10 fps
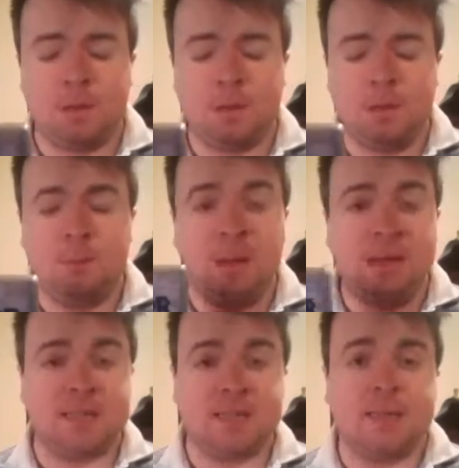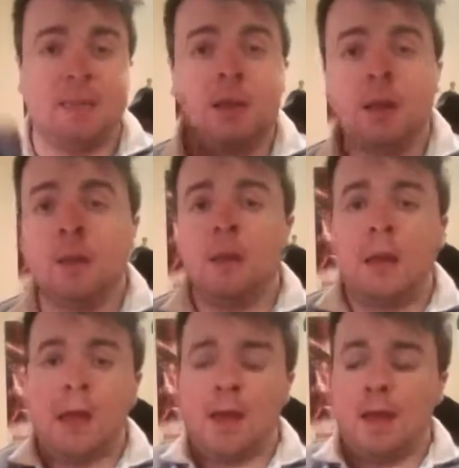Benton.
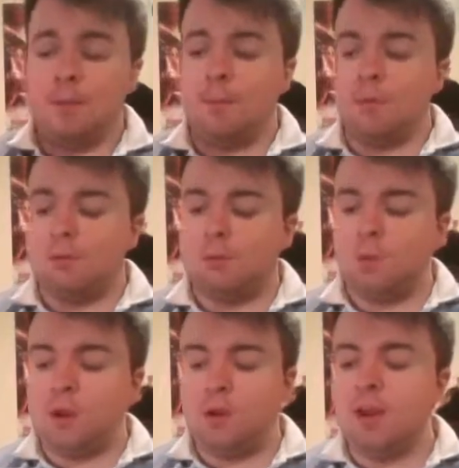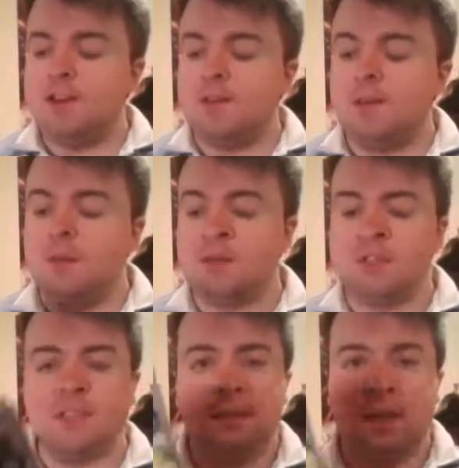But weirdly enough, even though
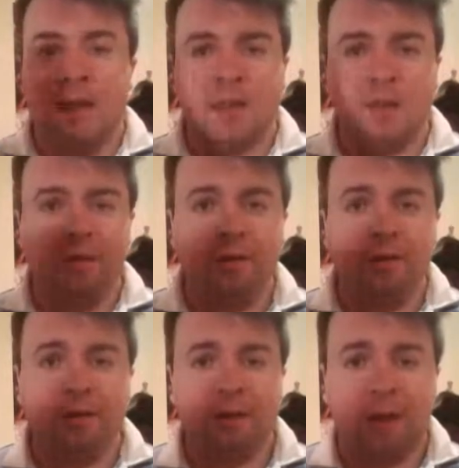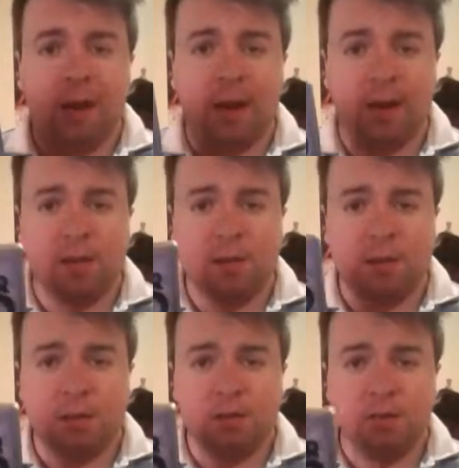this is a unit
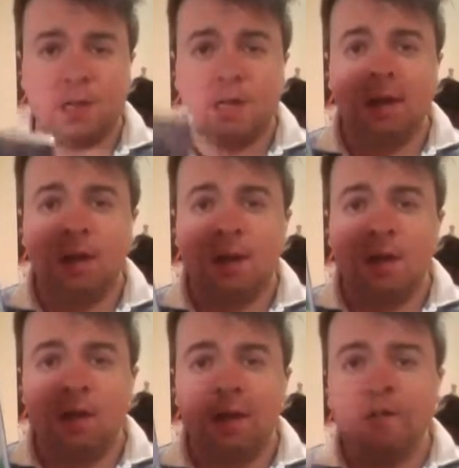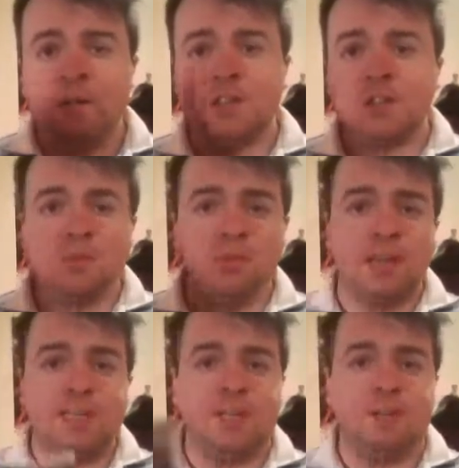story, there is no
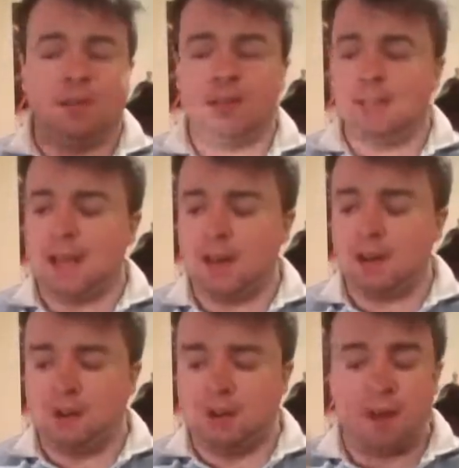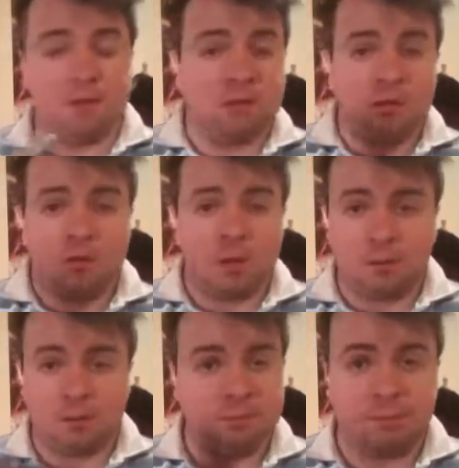Brigadier in this at all. I don't know what
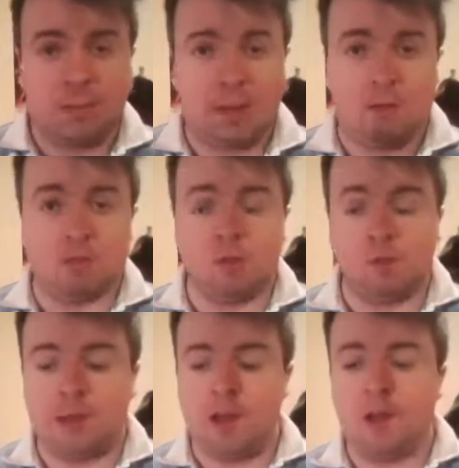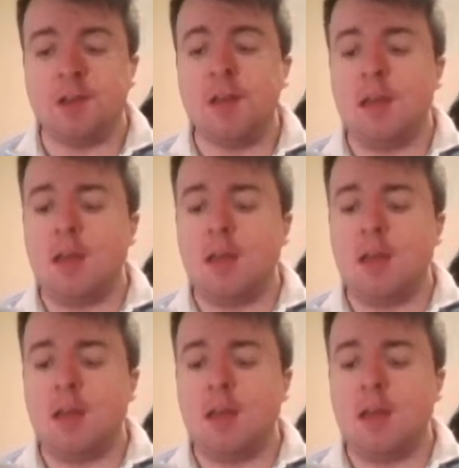was going on.